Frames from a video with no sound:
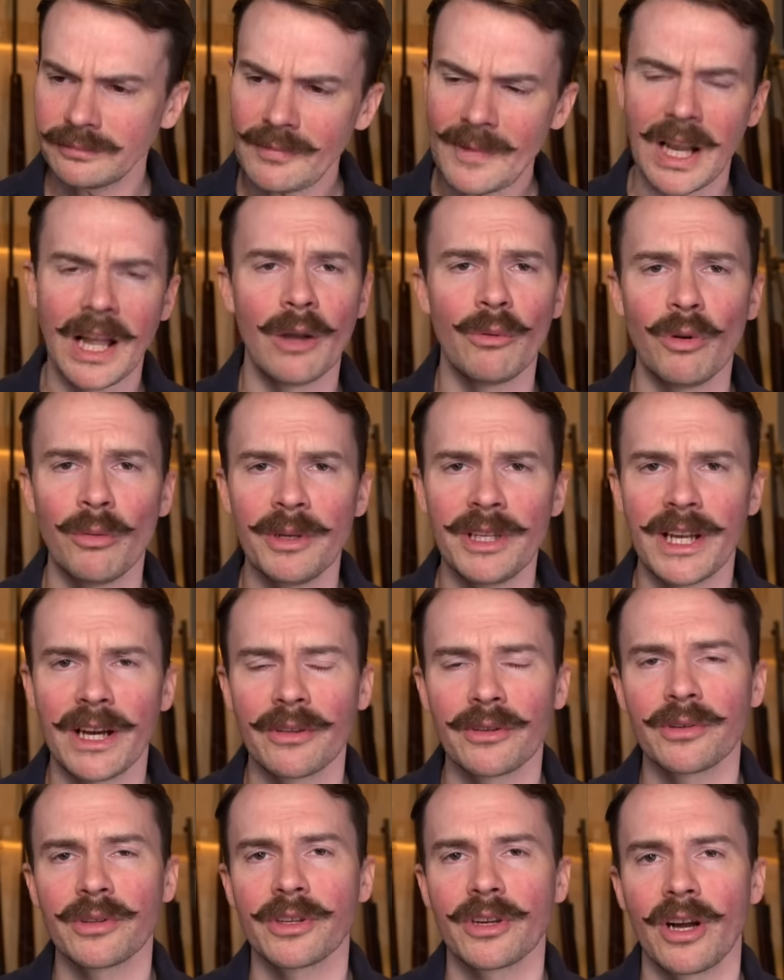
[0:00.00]
I will be down
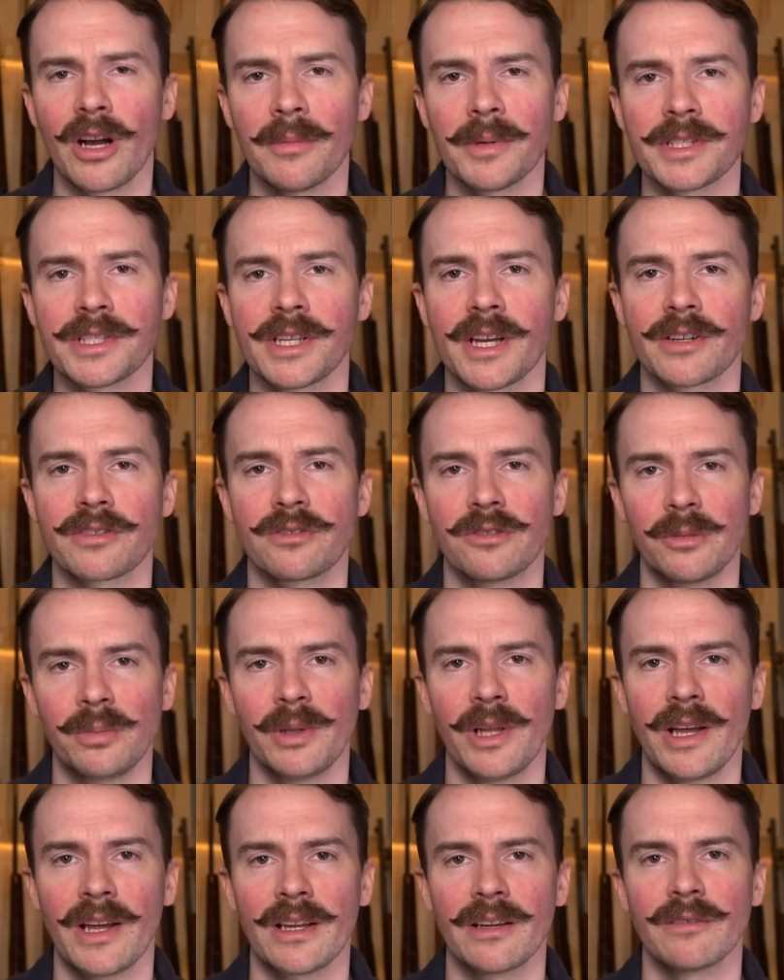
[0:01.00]
there in the comment section
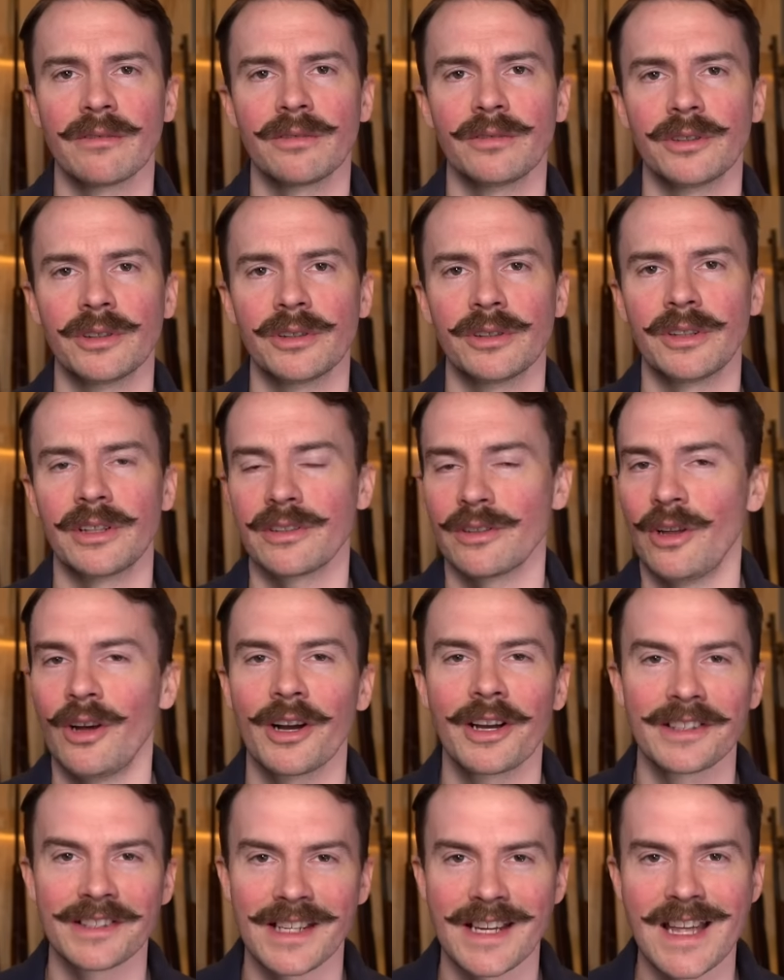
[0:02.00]
replying for as
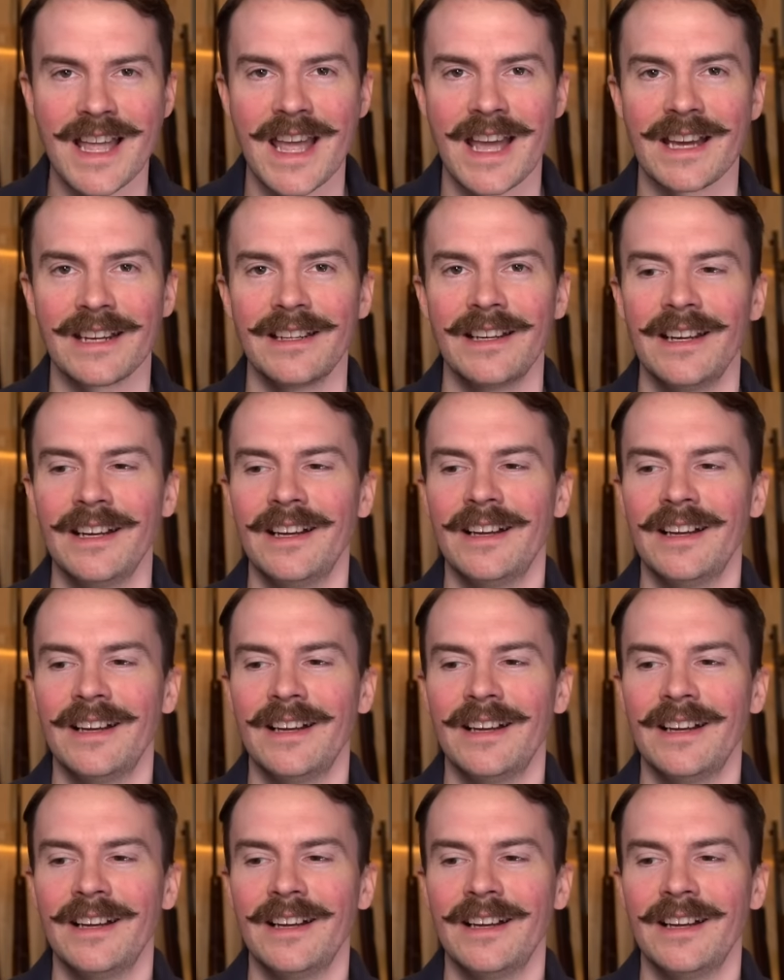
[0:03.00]
long as I can.